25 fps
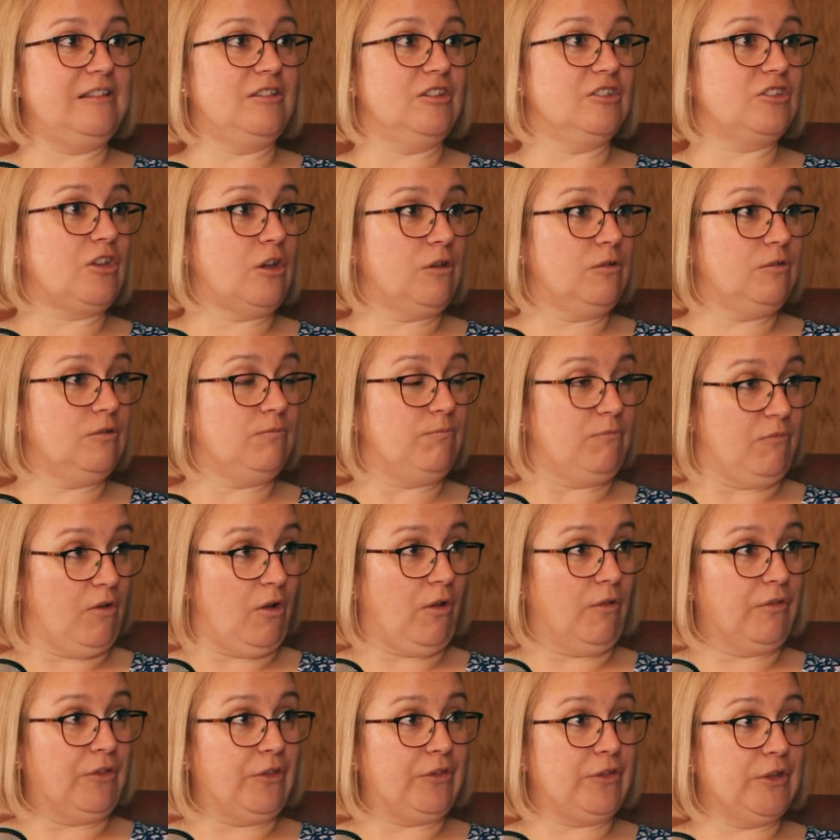that's owed
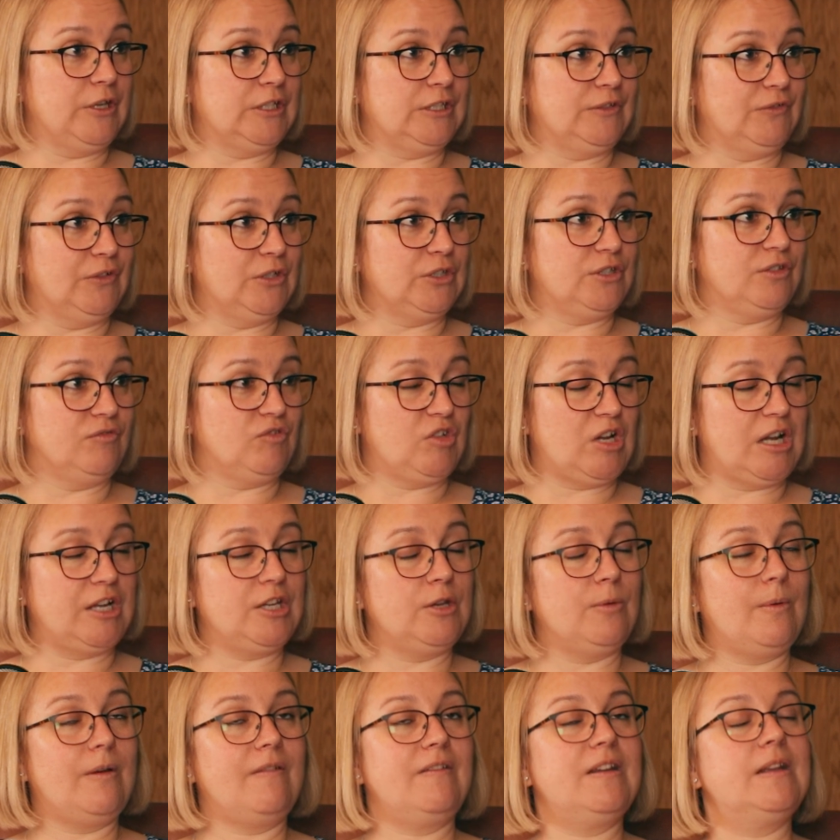on the 31st of
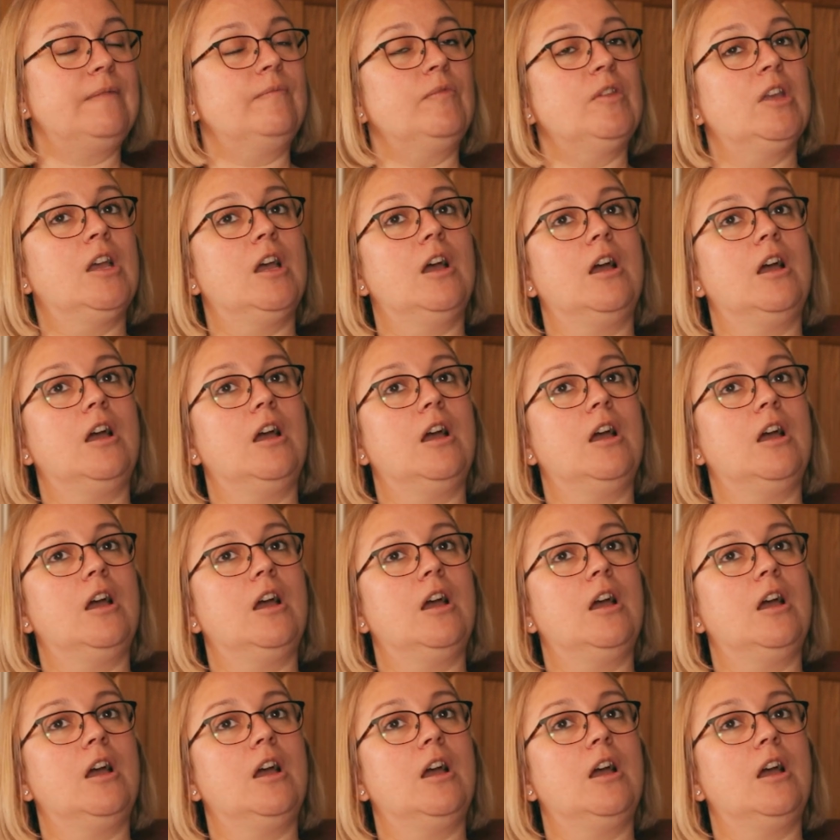January,